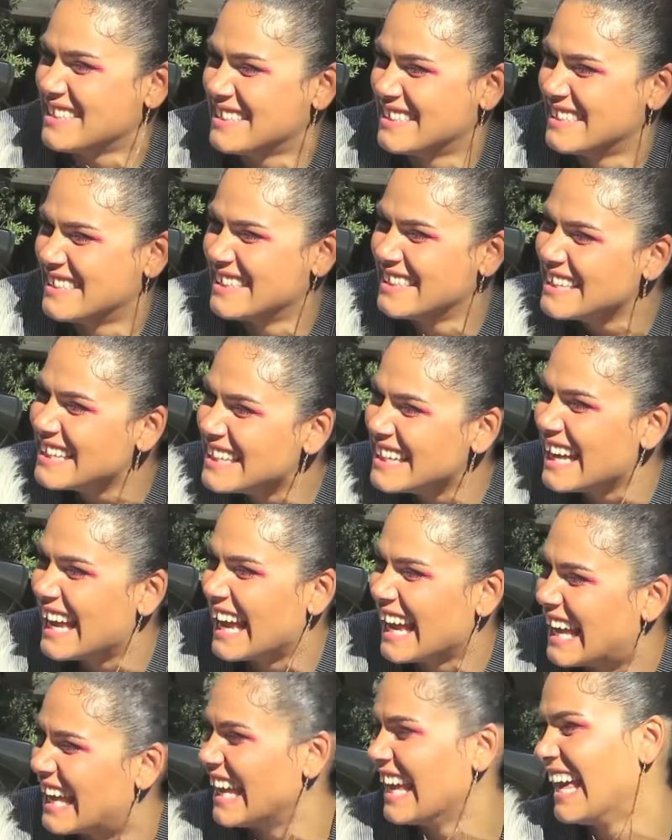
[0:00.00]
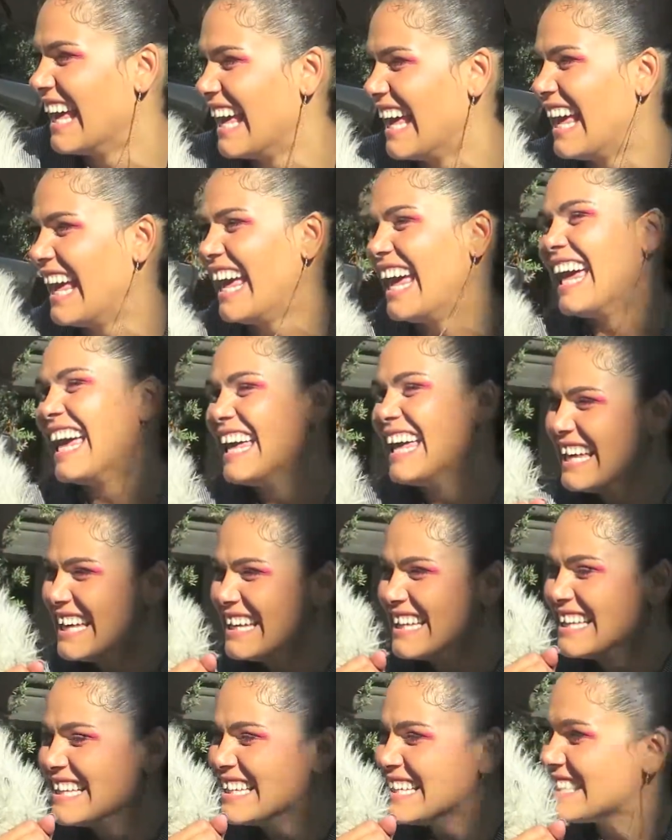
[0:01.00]
Yeah, you know what I mean?
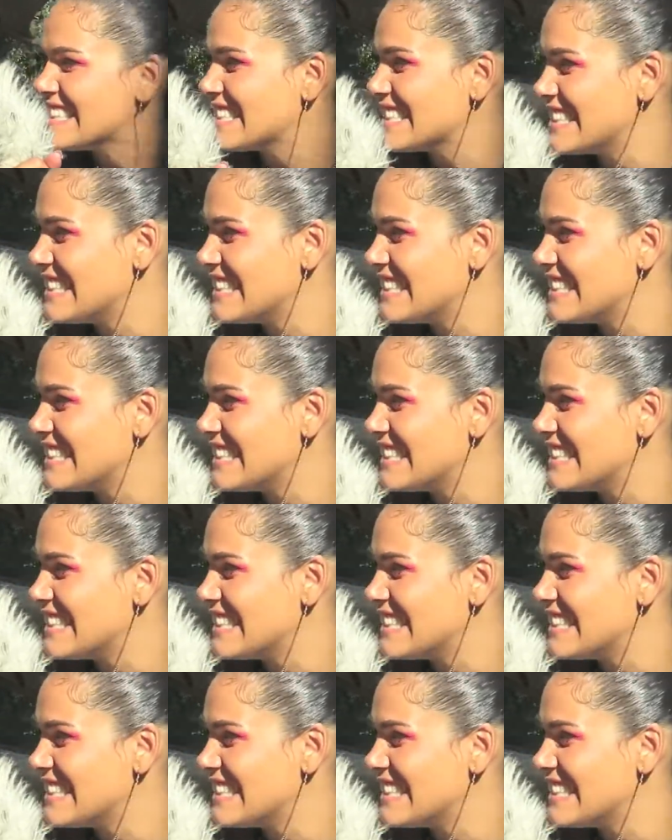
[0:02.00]
So what are your